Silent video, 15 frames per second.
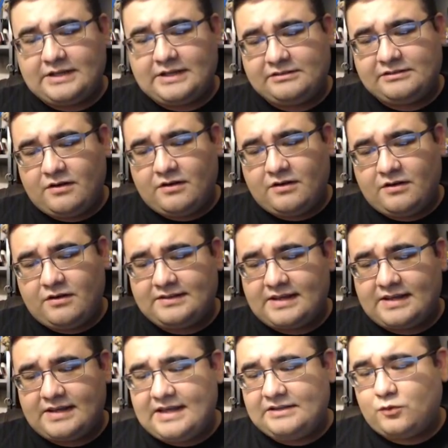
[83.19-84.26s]
I saw these
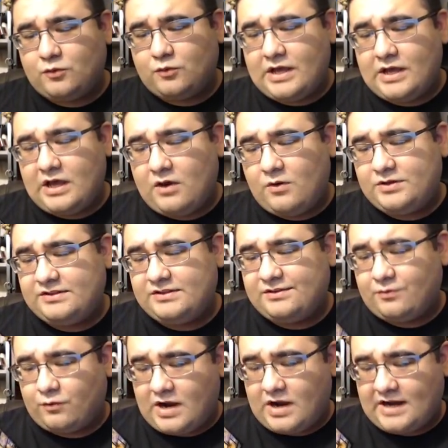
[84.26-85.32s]
as well, which is the
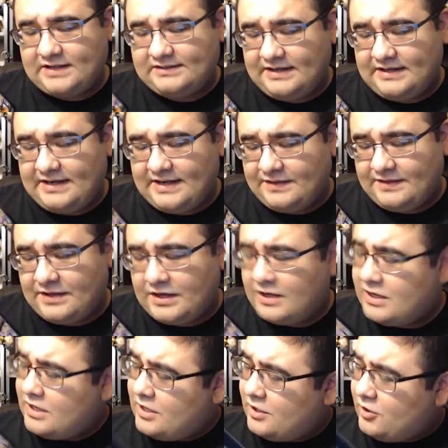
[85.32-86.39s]
Rocksteady and the
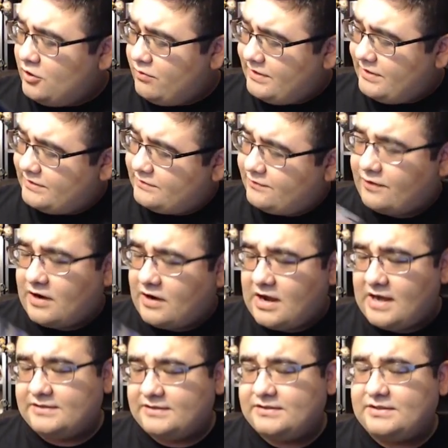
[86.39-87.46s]
Luminous
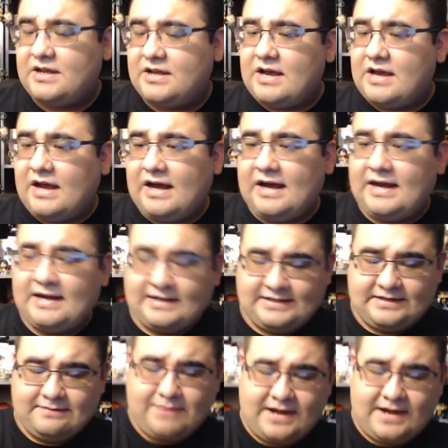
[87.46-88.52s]
Frost. I
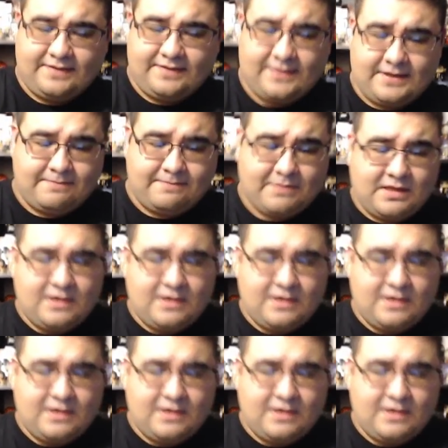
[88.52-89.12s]
didn't buy them.